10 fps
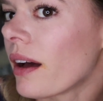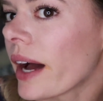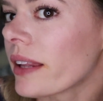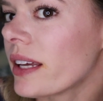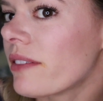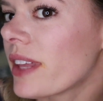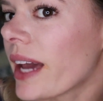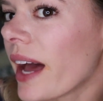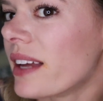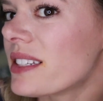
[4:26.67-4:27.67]
I leave
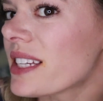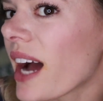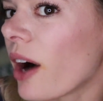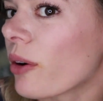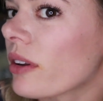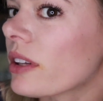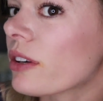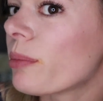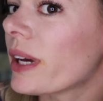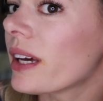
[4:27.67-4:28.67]
the end out a
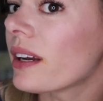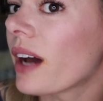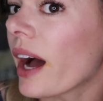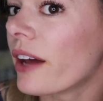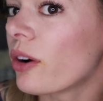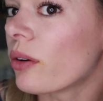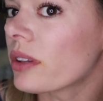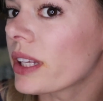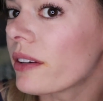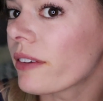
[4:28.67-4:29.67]
little bit. I
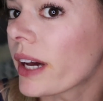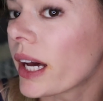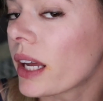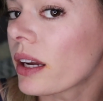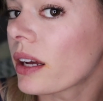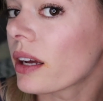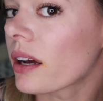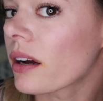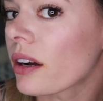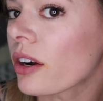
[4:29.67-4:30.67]
don't leave it
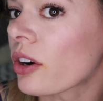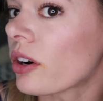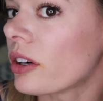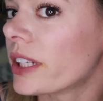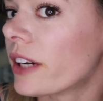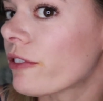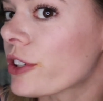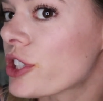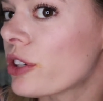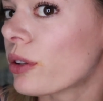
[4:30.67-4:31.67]
curled in
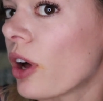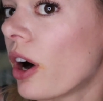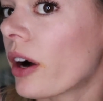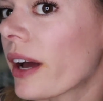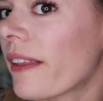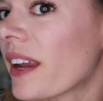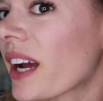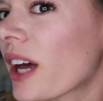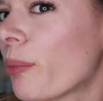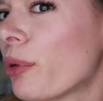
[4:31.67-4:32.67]
for too long, and then I
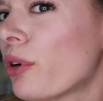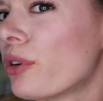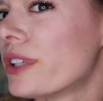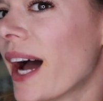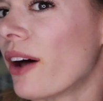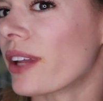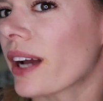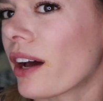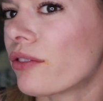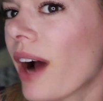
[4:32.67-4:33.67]
kind of pull down,
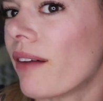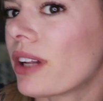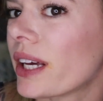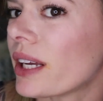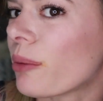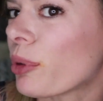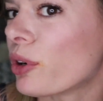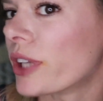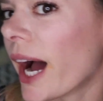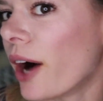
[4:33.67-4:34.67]
like I unravel it and I
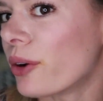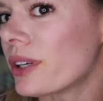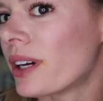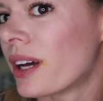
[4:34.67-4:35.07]
pull down,